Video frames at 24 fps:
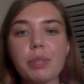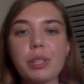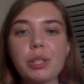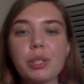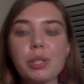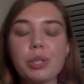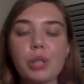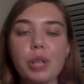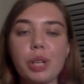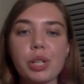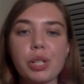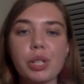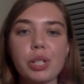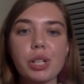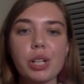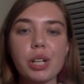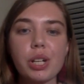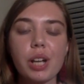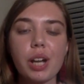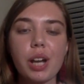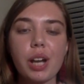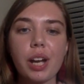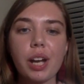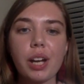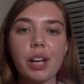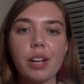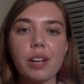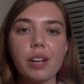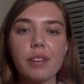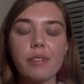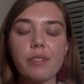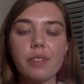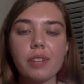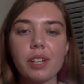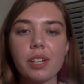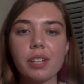the structure
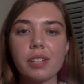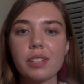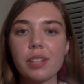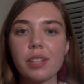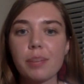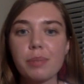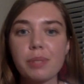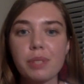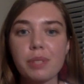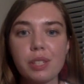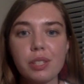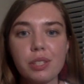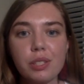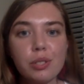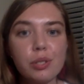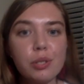of a substance,